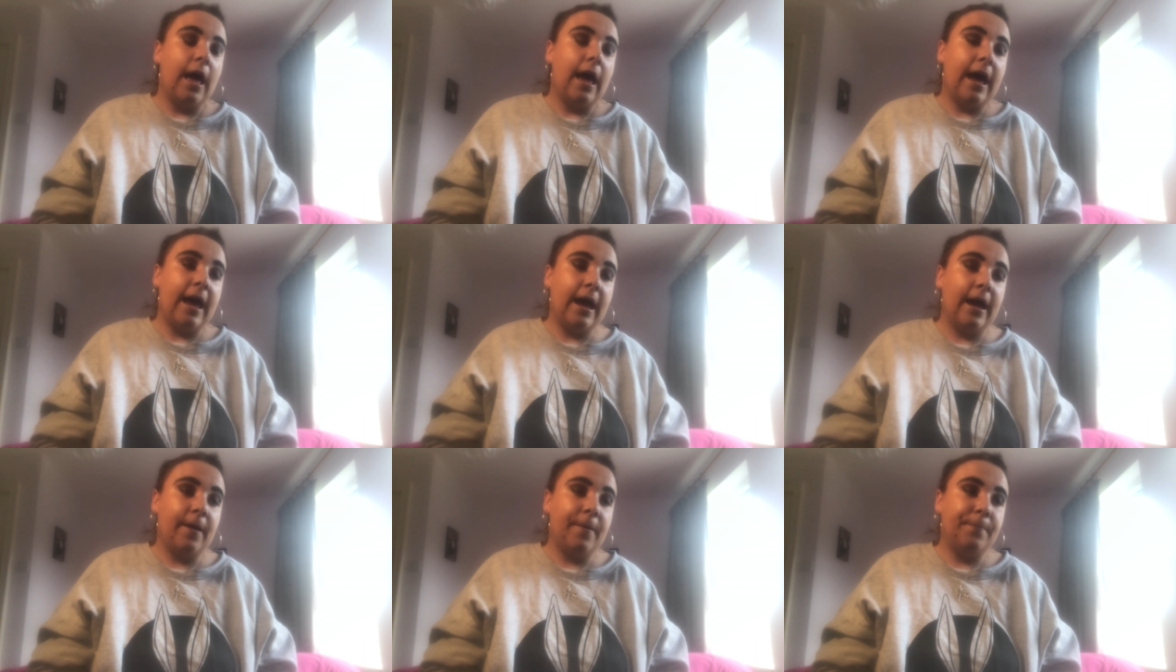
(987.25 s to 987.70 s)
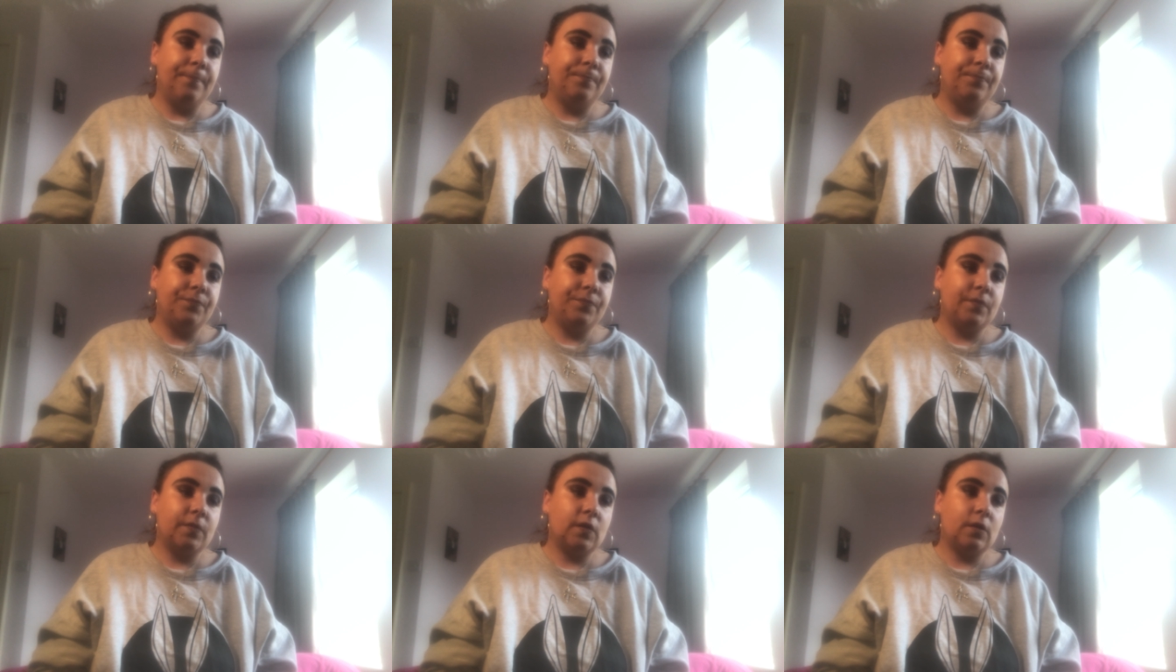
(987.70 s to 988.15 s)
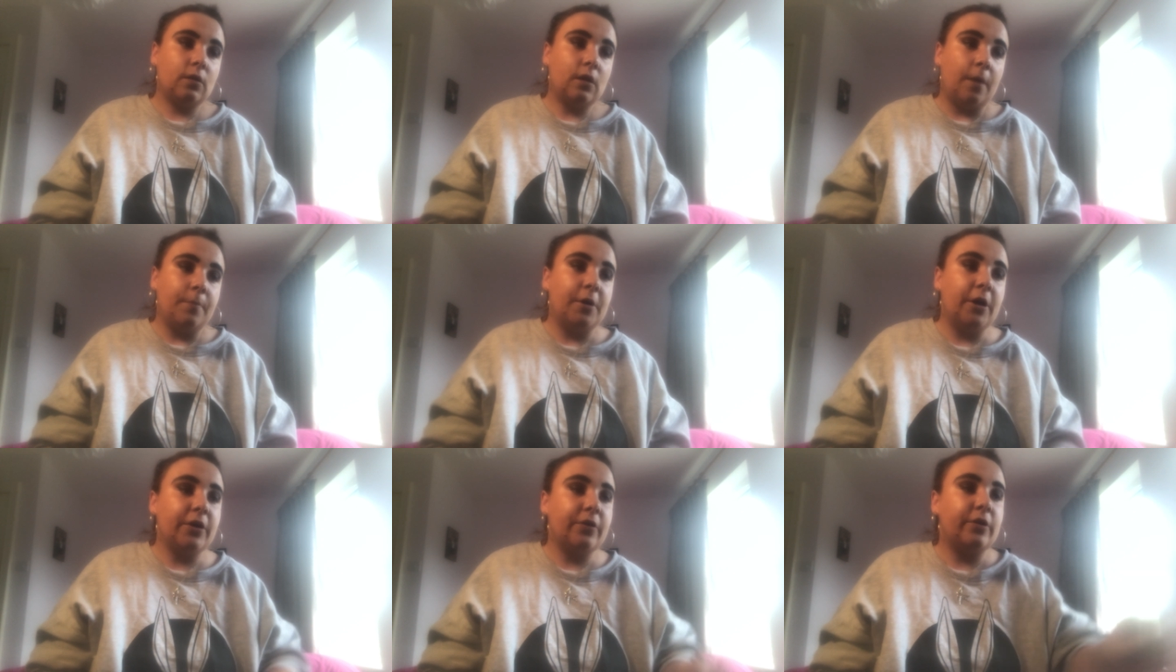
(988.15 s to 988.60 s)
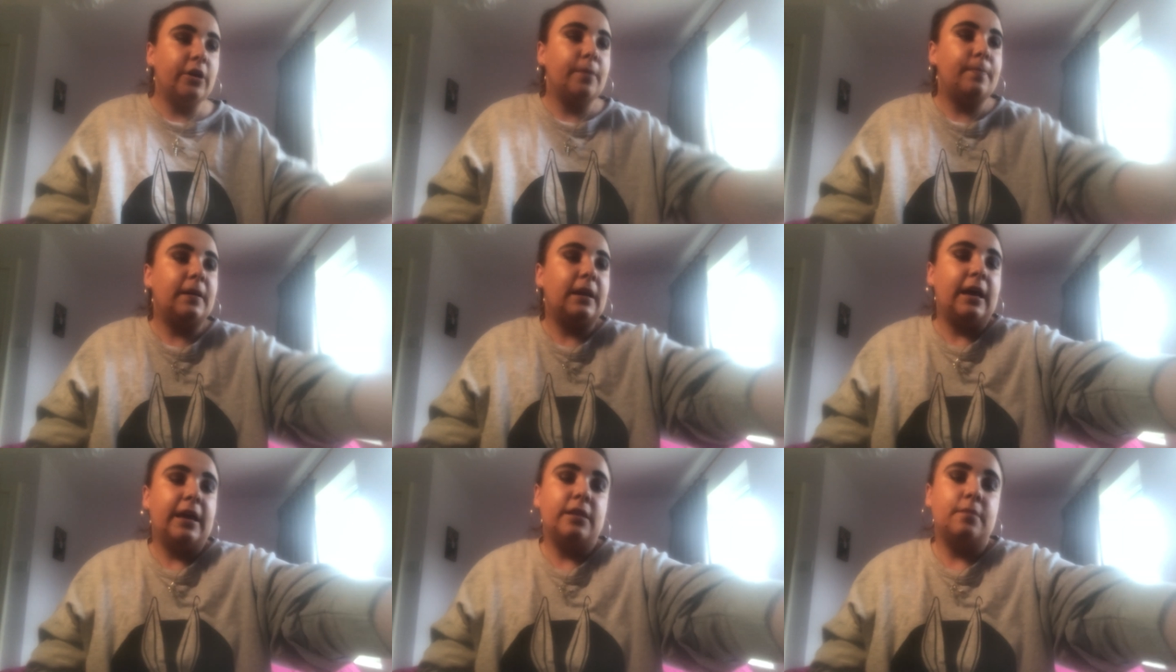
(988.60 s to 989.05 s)
Um, I'm now going to
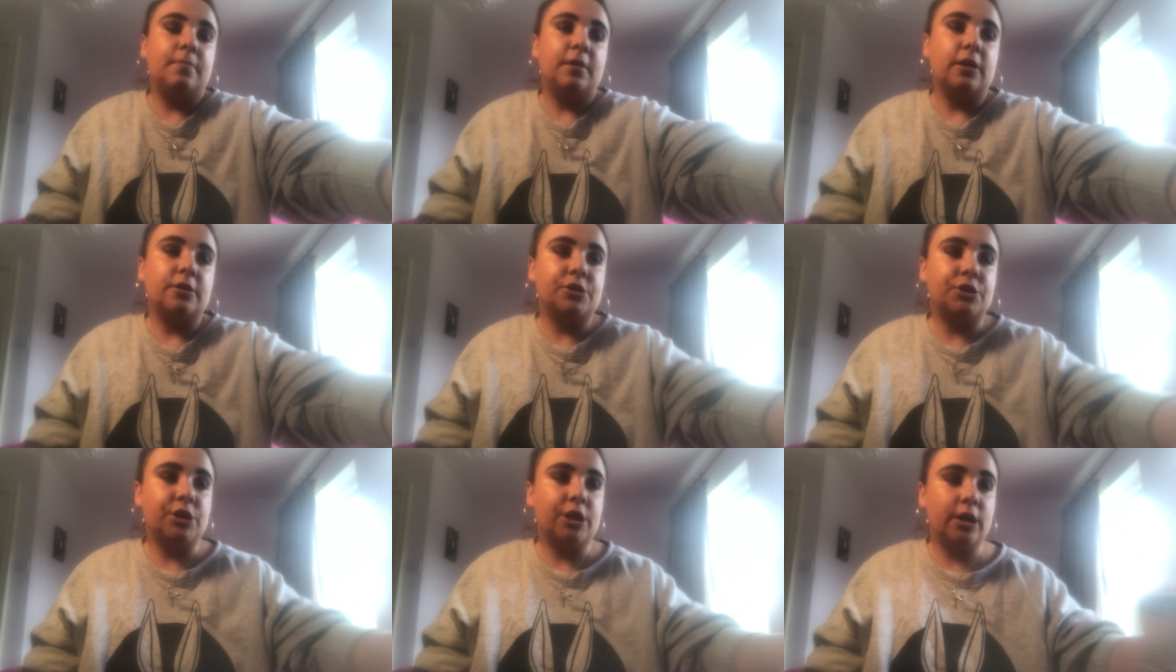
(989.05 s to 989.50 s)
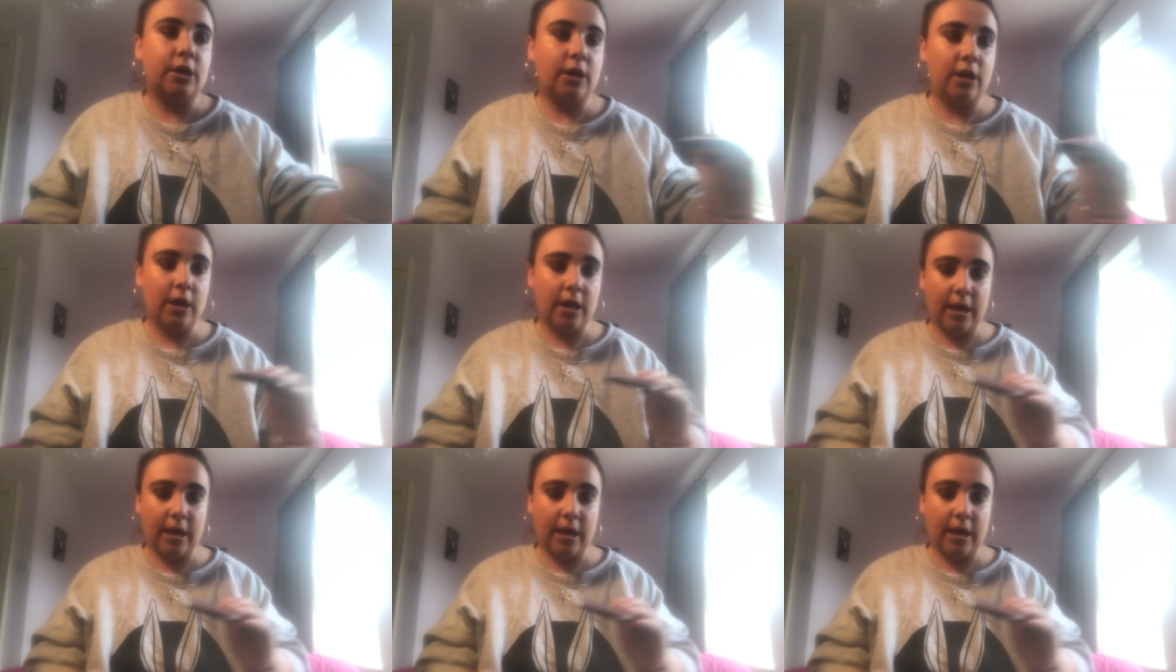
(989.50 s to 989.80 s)
apply the blusher.